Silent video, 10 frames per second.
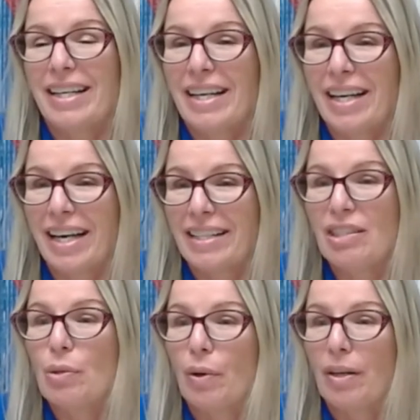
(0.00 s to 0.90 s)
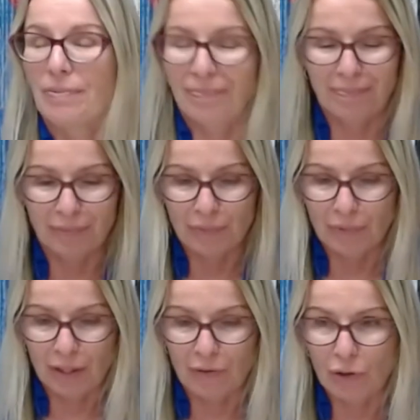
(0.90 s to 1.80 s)
And to our,
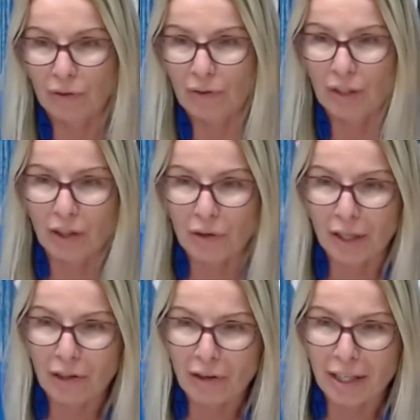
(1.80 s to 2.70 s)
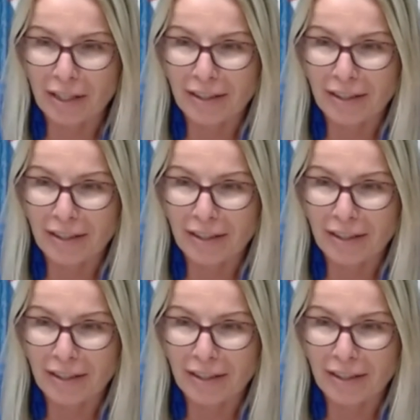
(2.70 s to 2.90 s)
are you there, Greg?